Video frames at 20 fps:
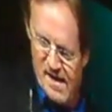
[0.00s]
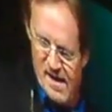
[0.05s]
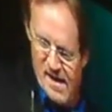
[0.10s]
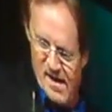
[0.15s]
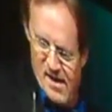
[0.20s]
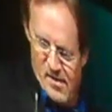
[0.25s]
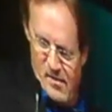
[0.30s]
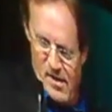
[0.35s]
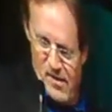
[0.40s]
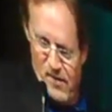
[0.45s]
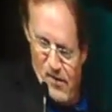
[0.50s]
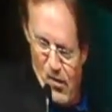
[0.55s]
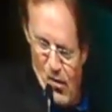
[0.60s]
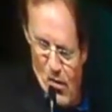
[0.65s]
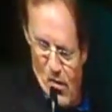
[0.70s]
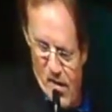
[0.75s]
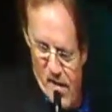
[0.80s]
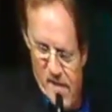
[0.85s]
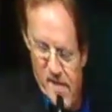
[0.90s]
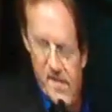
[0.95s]
But of
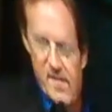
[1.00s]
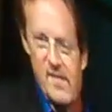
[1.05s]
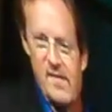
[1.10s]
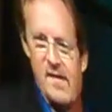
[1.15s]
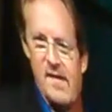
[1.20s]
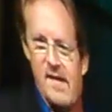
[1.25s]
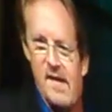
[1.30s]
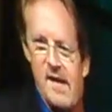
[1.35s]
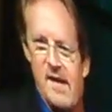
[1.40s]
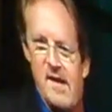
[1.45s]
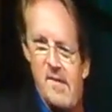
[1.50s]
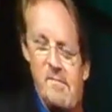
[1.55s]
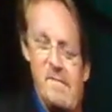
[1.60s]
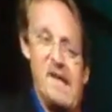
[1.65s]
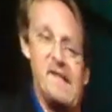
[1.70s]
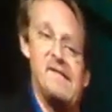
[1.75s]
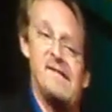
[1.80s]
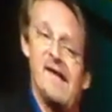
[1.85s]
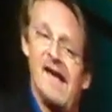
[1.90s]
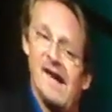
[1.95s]
course,
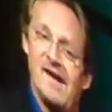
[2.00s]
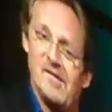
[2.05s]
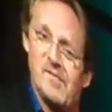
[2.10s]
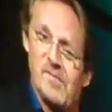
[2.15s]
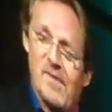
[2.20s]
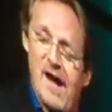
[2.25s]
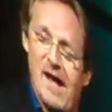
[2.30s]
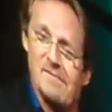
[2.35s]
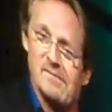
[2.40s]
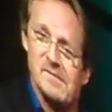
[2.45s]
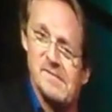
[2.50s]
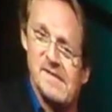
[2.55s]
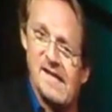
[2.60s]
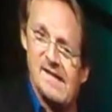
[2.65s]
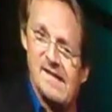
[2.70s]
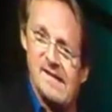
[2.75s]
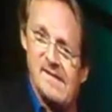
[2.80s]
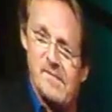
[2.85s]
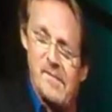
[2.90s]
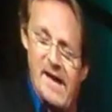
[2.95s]
Mitt's had his problems
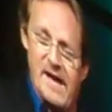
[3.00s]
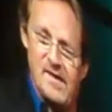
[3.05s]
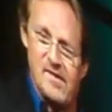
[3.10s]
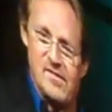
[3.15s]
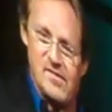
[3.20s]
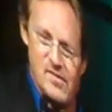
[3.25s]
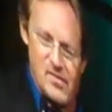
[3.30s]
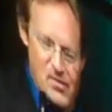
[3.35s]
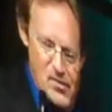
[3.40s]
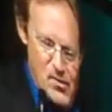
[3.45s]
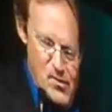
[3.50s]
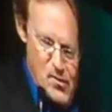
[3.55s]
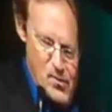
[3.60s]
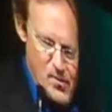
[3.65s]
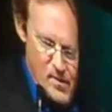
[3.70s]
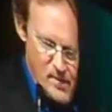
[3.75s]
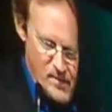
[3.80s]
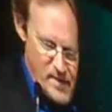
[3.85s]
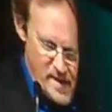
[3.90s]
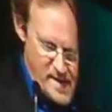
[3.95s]
at the debates too.
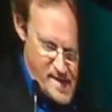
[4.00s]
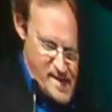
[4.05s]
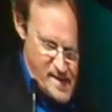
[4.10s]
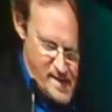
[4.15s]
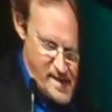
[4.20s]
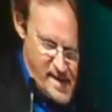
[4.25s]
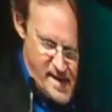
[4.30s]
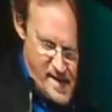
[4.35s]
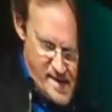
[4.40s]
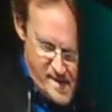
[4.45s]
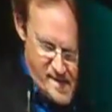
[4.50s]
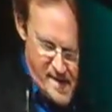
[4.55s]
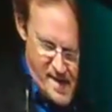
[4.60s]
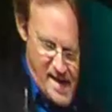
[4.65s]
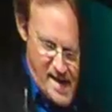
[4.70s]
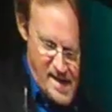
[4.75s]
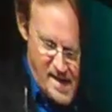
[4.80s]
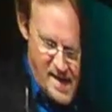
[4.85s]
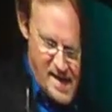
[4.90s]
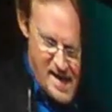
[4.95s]
Recently, he
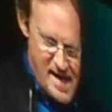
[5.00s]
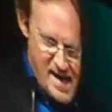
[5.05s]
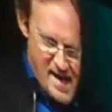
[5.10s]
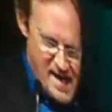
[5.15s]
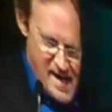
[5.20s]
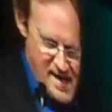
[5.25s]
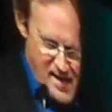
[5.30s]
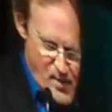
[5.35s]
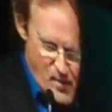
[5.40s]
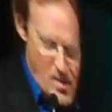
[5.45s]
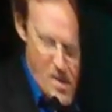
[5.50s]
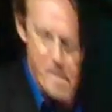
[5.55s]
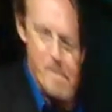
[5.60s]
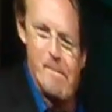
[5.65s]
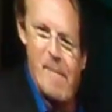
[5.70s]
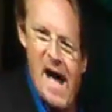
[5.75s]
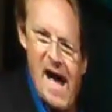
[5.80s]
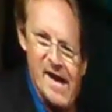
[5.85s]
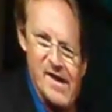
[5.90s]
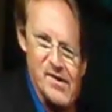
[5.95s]
said there were
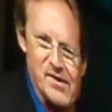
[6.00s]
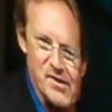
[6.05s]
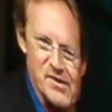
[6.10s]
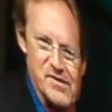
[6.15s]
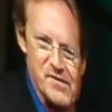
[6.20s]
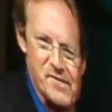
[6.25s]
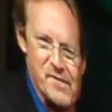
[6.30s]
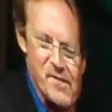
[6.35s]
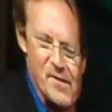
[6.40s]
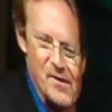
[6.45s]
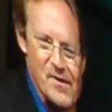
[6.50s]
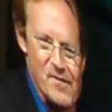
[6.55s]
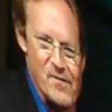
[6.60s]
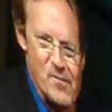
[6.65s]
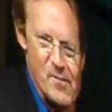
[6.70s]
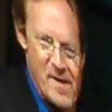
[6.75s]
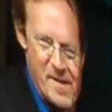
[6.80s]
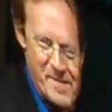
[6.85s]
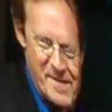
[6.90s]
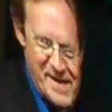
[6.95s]
binders full of
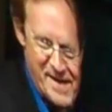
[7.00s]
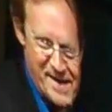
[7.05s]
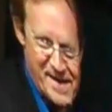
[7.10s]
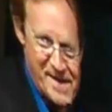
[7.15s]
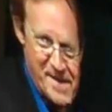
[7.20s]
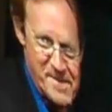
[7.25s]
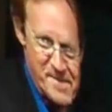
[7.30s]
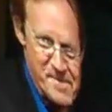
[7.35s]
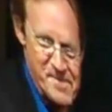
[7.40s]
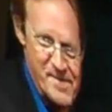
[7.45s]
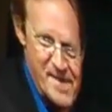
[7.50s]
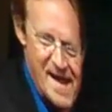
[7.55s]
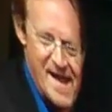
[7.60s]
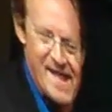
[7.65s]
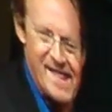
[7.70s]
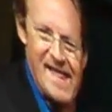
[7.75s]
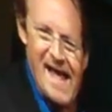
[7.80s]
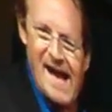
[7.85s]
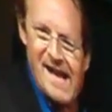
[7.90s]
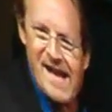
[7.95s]
women.
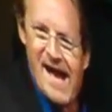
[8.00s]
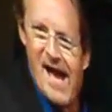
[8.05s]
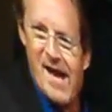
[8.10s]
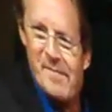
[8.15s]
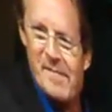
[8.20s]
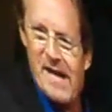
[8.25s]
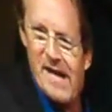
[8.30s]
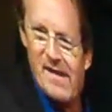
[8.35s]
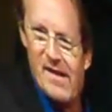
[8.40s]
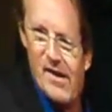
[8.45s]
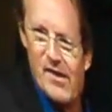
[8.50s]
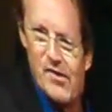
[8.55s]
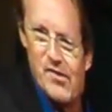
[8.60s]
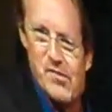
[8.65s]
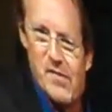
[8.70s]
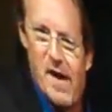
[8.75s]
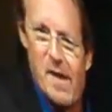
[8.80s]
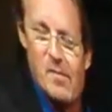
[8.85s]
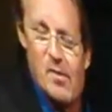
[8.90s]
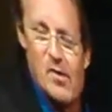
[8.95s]
That got him in a little
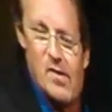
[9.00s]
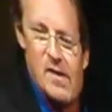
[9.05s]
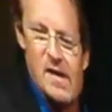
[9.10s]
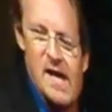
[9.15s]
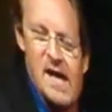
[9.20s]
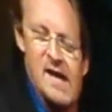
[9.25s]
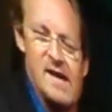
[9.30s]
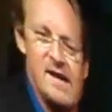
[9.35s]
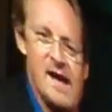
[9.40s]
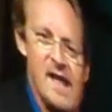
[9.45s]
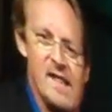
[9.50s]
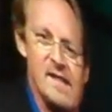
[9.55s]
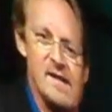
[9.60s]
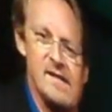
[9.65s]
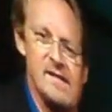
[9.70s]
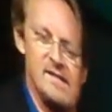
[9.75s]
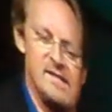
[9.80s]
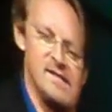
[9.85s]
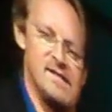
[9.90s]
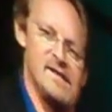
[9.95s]
trouble. Now, the,
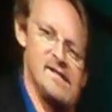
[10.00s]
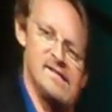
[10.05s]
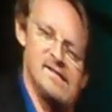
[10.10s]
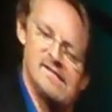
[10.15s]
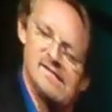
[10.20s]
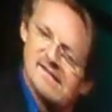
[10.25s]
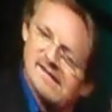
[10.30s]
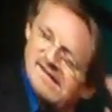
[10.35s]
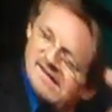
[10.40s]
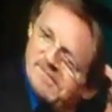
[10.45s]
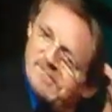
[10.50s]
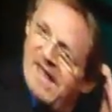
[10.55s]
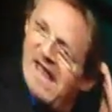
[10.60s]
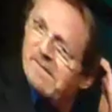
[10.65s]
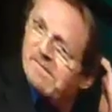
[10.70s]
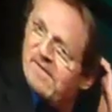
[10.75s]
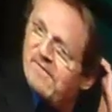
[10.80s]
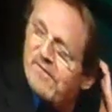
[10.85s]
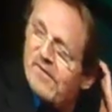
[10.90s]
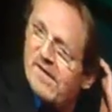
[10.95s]
the, the
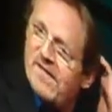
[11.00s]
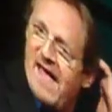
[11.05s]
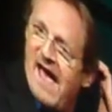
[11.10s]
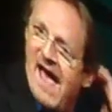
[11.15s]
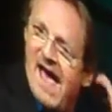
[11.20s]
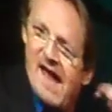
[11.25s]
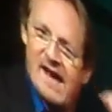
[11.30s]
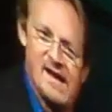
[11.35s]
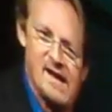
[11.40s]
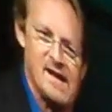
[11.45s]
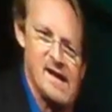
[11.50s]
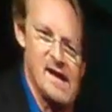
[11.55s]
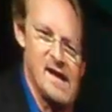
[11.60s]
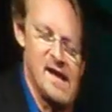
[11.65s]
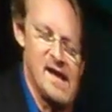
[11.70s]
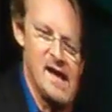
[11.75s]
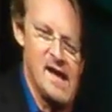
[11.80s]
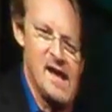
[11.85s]
debate before that,